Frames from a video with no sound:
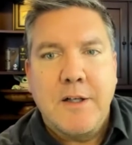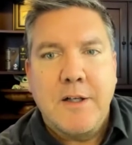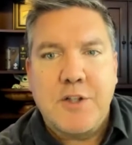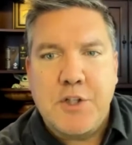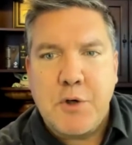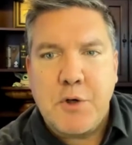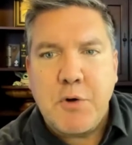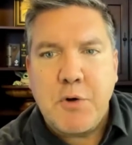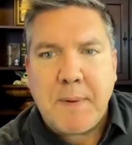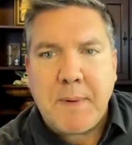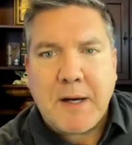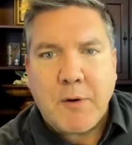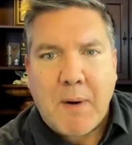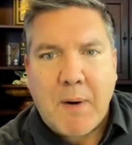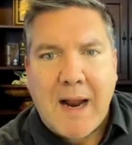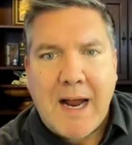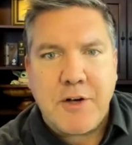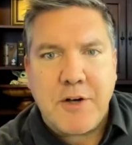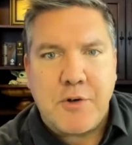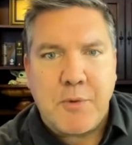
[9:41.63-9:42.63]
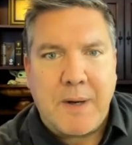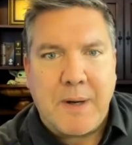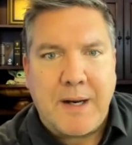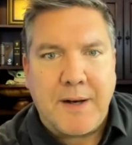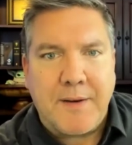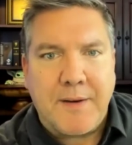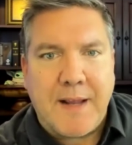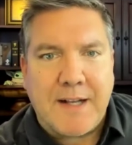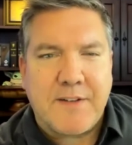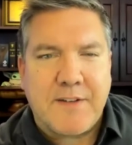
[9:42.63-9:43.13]
soon-to-be
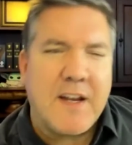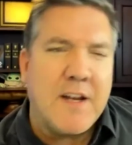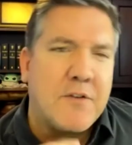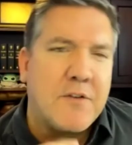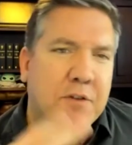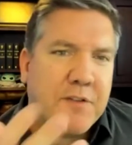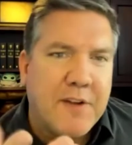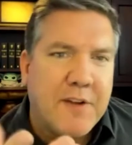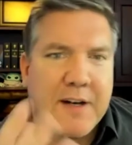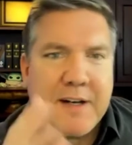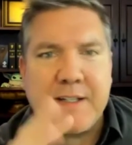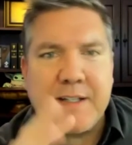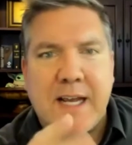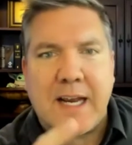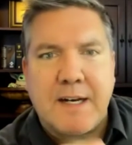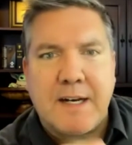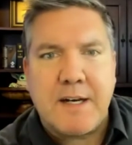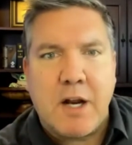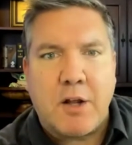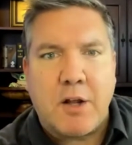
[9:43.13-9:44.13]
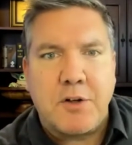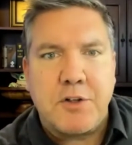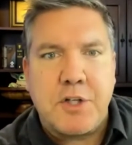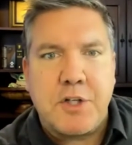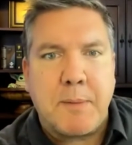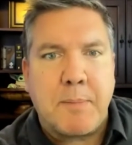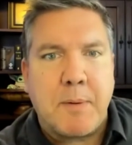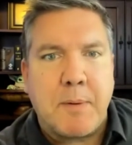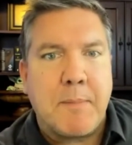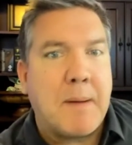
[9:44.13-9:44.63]
graduate that's interested in
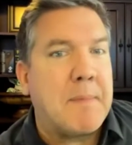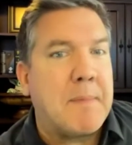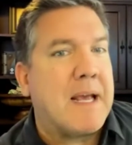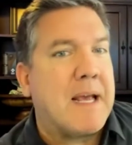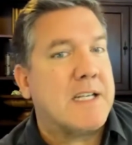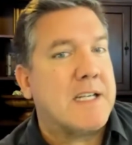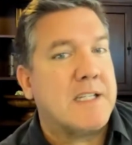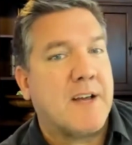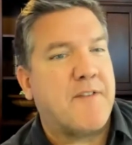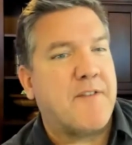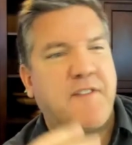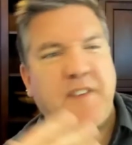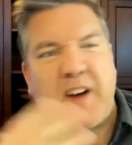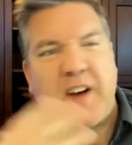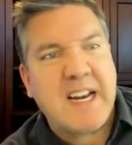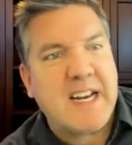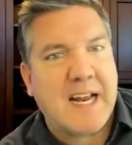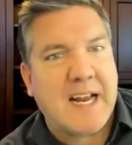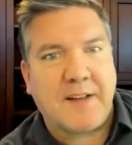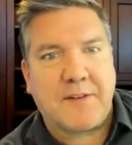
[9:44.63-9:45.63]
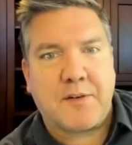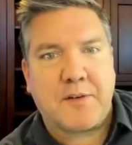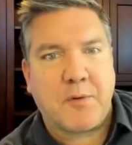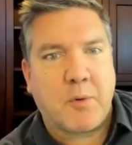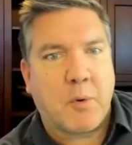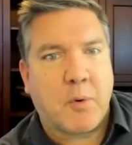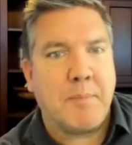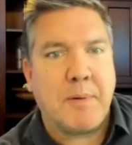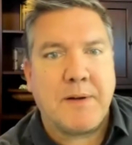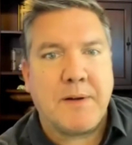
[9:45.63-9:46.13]
technology, but maybe has a
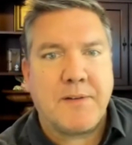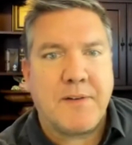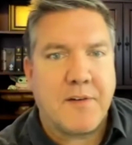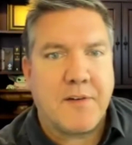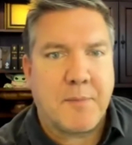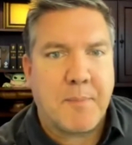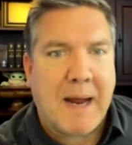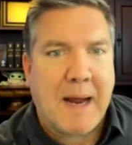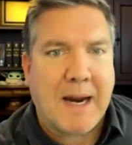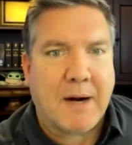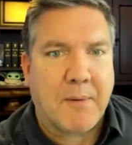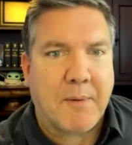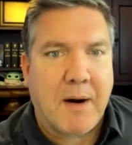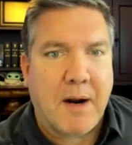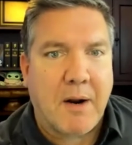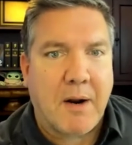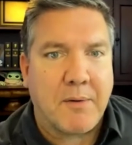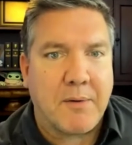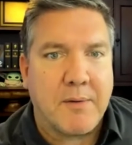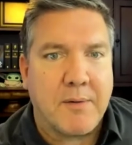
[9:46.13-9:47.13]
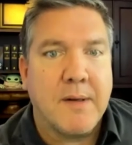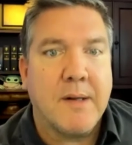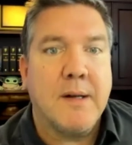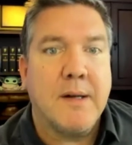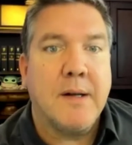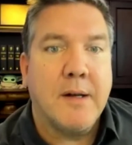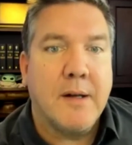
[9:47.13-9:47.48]
finance or business background,